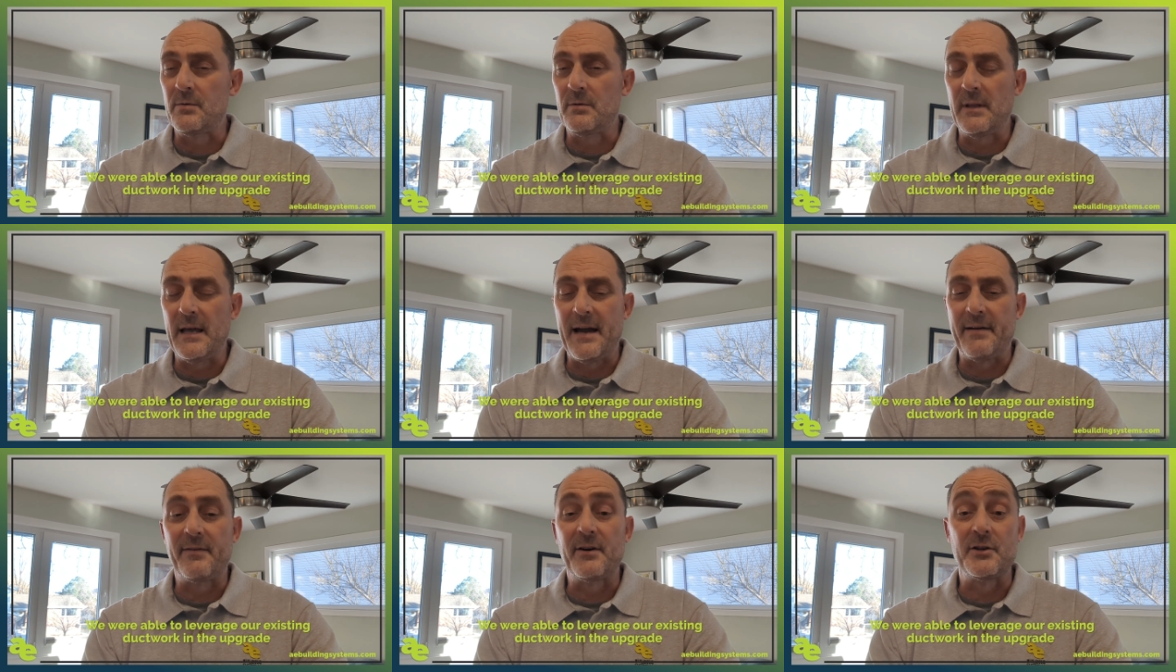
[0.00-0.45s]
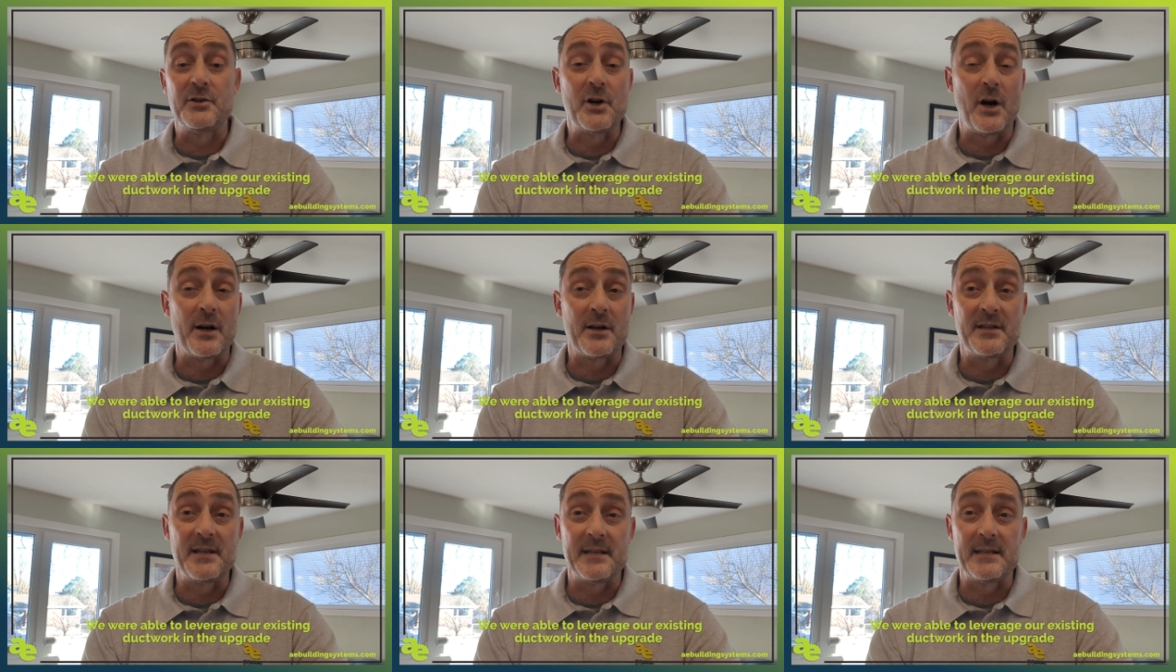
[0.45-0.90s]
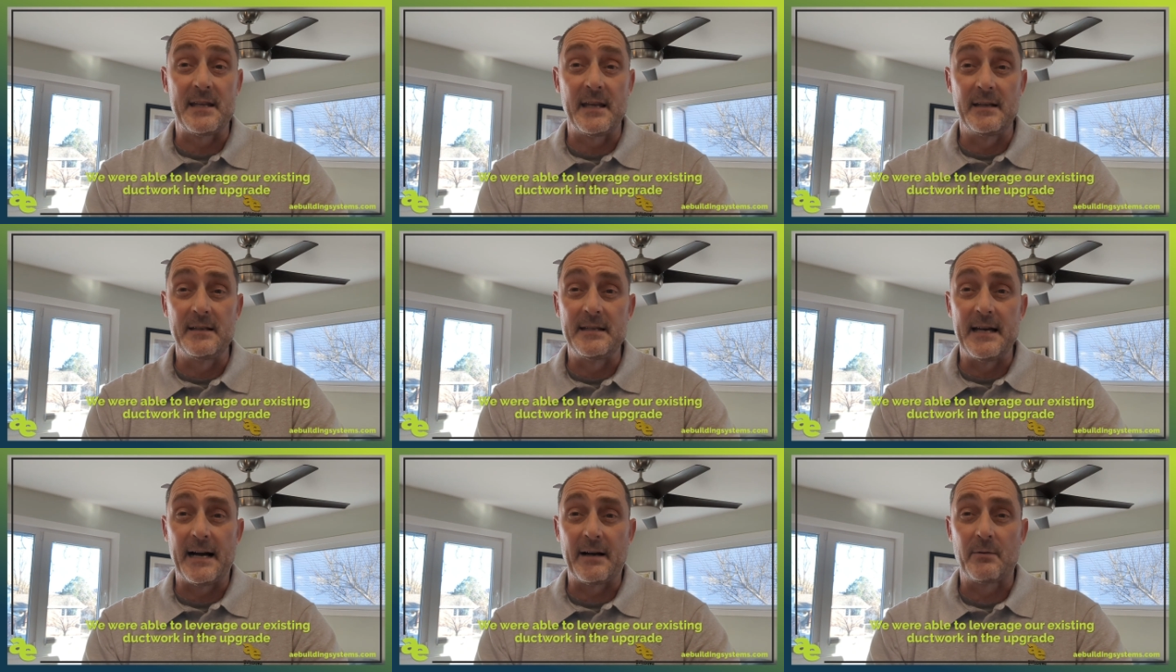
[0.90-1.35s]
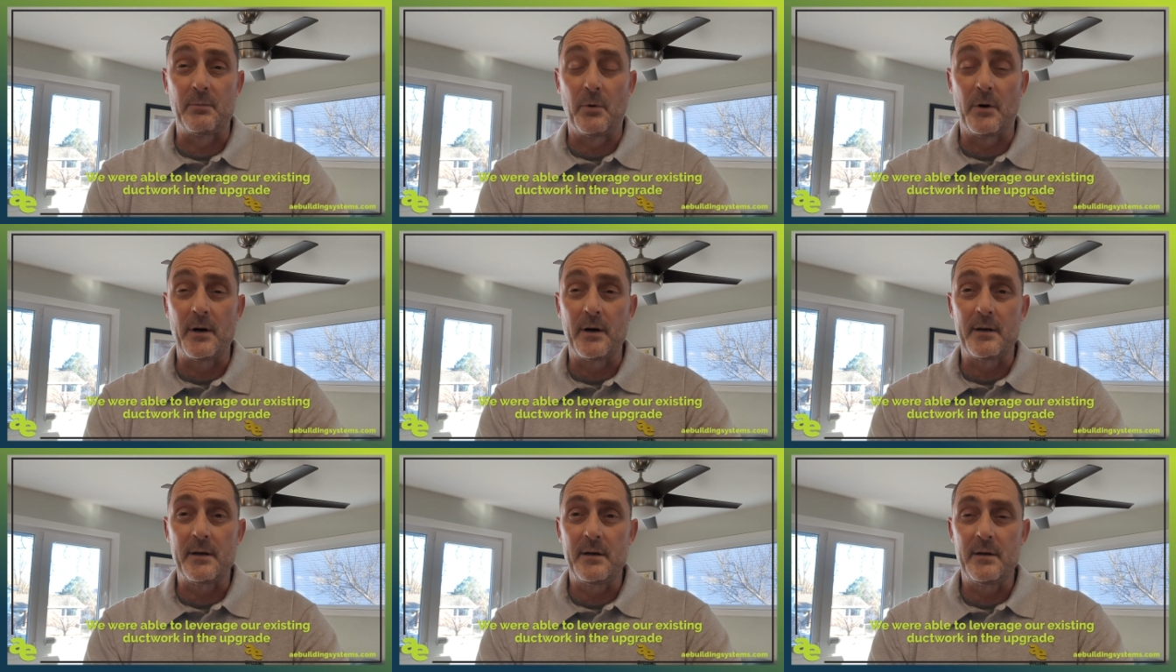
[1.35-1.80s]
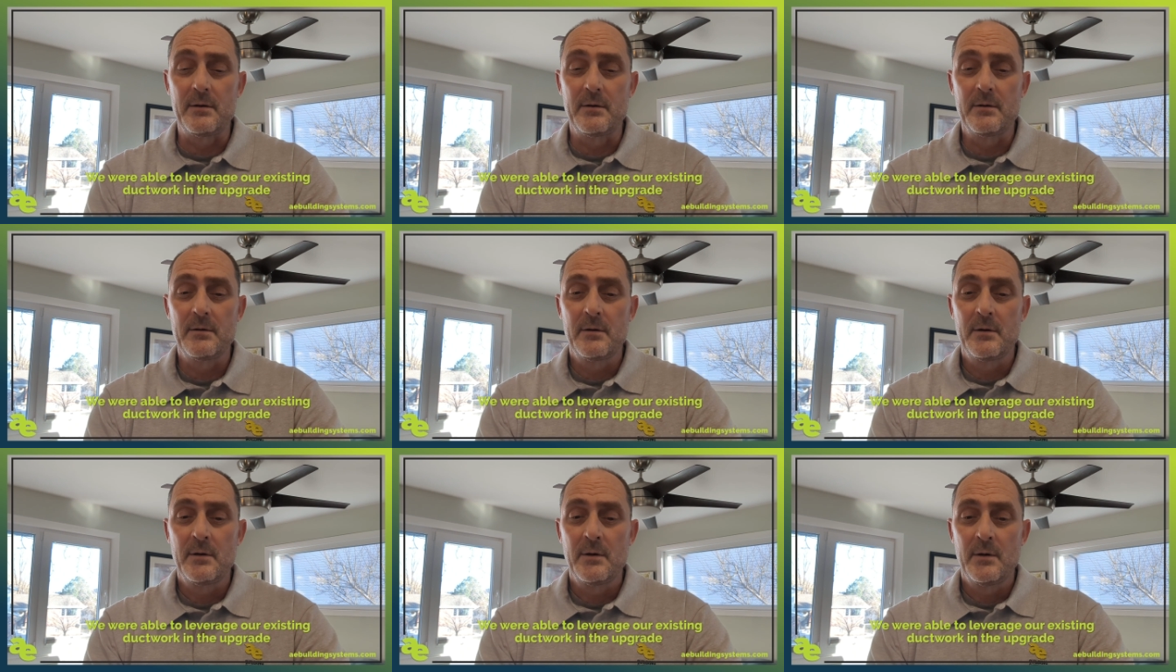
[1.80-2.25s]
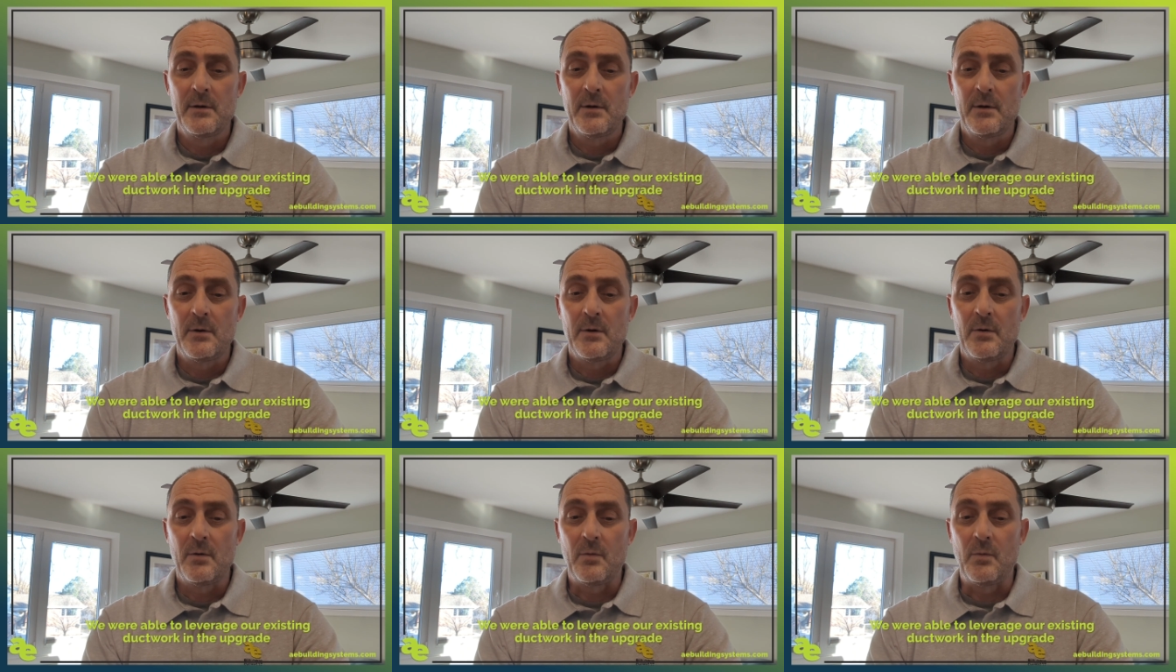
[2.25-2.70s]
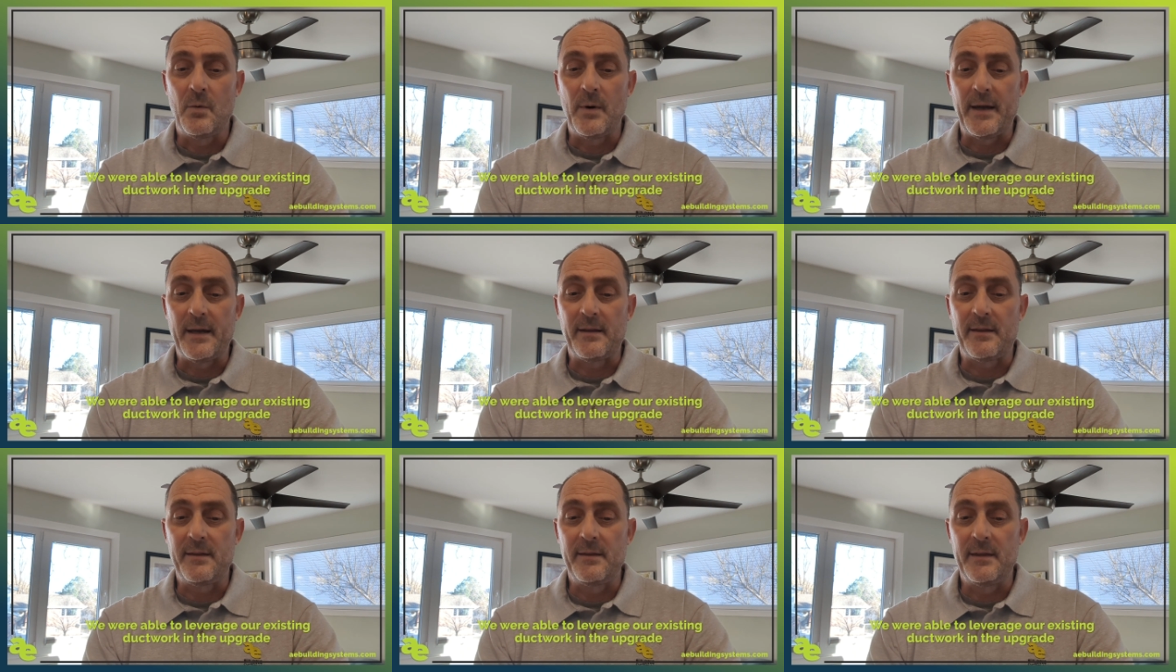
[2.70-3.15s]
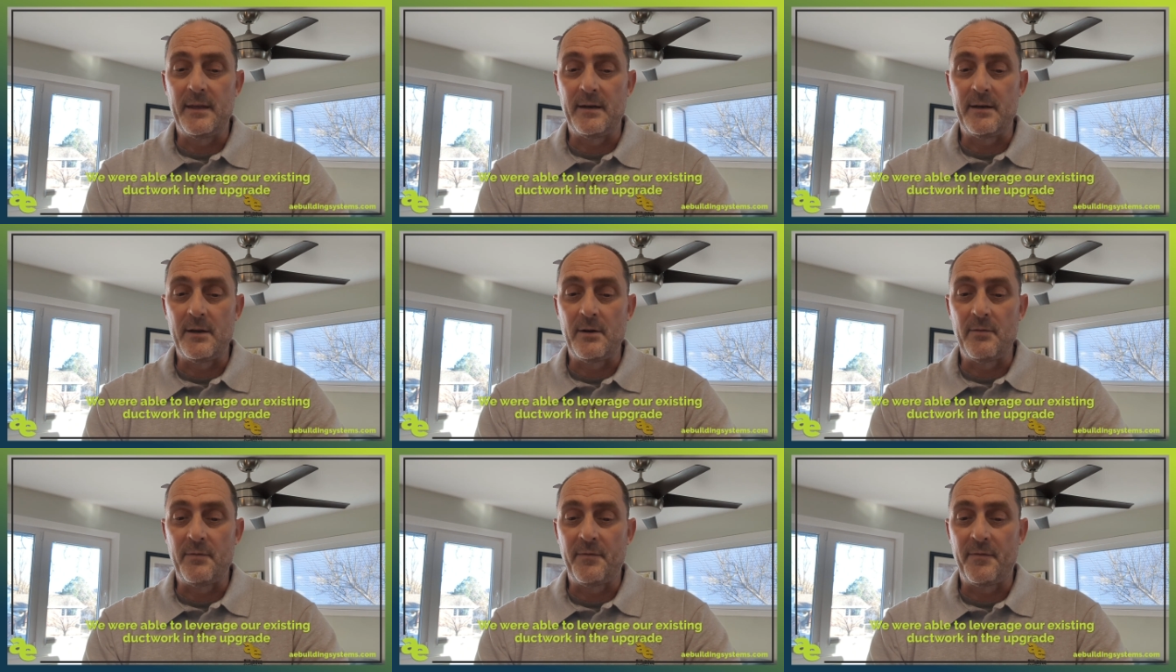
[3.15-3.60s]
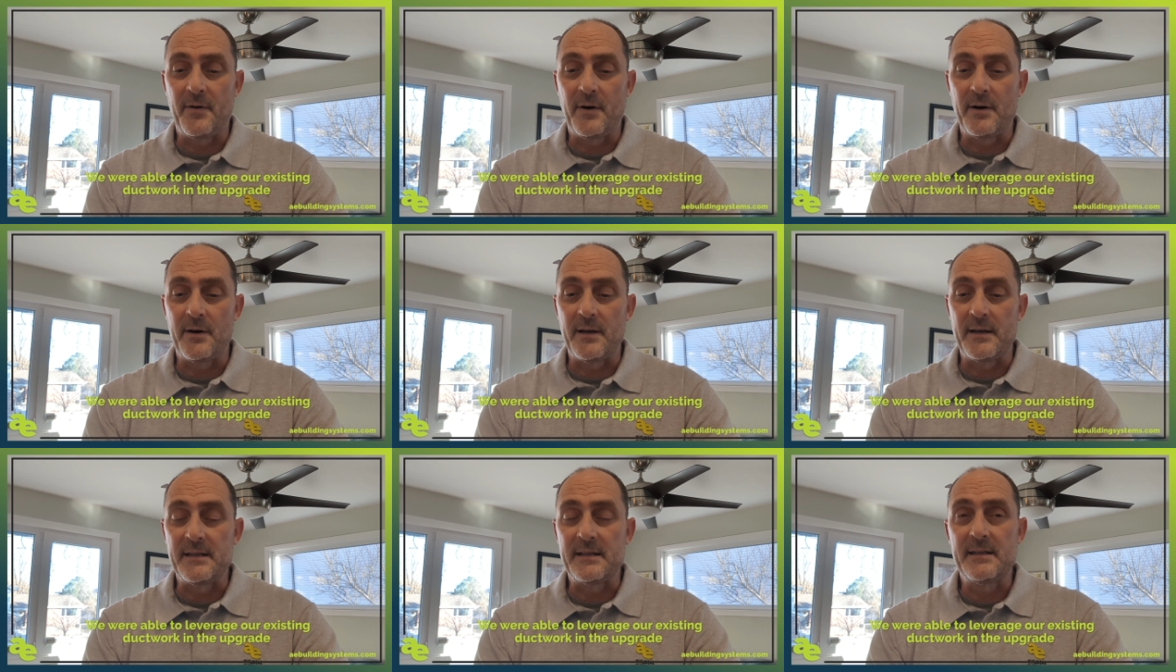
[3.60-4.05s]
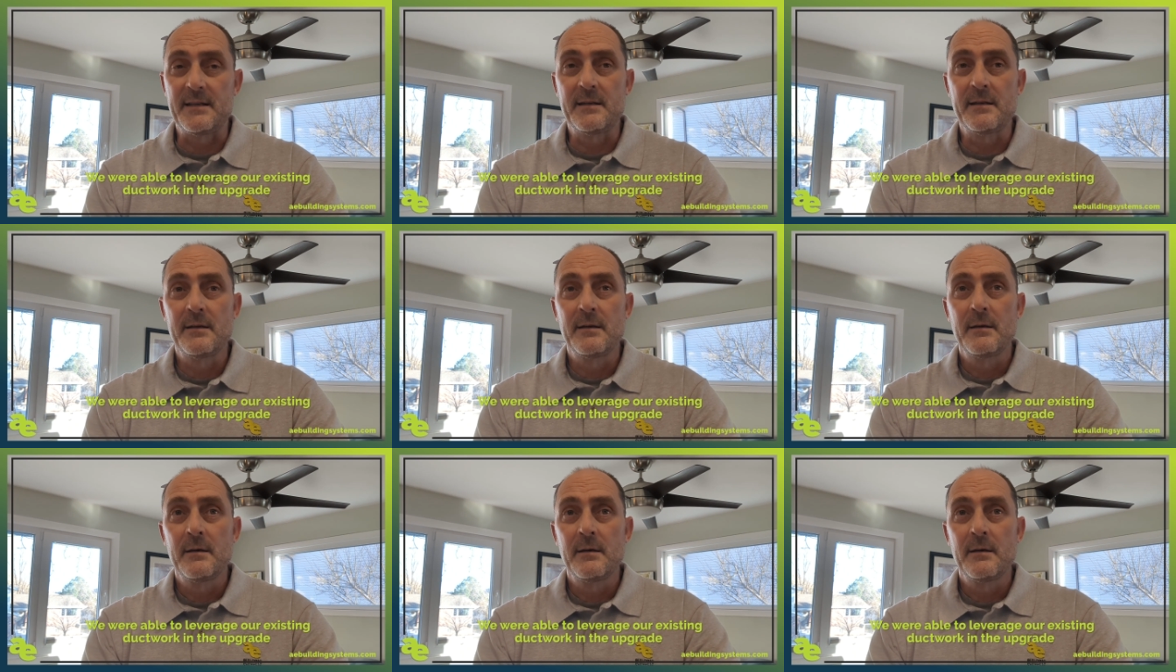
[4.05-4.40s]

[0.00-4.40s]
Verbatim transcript: leverage our existing ductwork with the new furnace.